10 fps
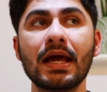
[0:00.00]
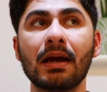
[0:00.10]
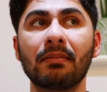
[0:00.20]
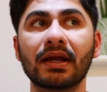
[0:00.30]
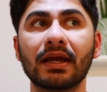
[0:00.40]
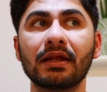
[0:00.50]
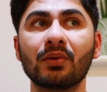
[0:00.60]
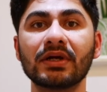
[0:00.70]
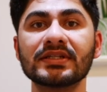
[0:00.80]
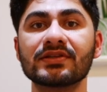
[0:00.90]
Am I gaining
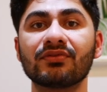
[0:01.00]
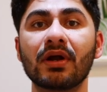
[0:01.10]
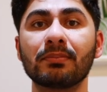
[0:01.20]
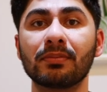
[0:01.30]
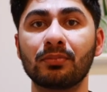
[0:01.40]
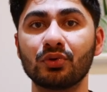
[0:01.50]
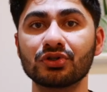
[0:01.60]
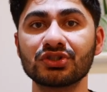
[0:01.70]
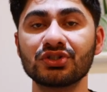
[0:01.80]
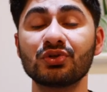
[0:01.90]
weight at the right proportion?